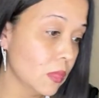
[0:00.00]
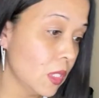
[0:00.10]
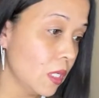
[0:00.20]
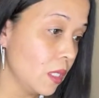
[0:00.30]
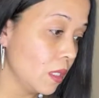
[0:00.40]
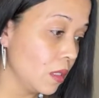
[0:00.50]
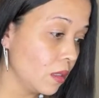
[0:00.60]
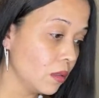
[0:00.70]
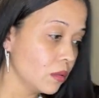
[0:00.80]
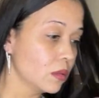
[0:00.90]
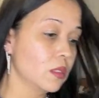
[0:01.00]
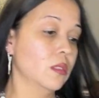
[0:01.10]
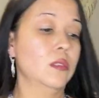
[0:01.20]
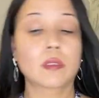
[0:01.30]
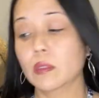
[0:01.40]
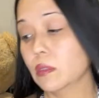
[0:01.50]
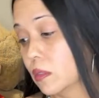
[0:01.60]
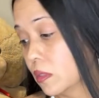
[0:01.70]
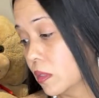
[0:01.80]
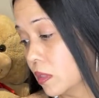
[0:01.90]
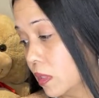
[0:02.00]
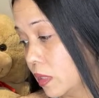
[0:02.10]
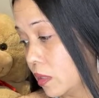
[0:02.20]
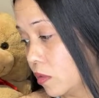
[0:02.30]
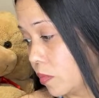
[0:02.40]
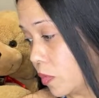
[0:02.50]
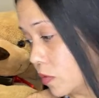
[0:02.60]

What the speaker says: And I know I pulled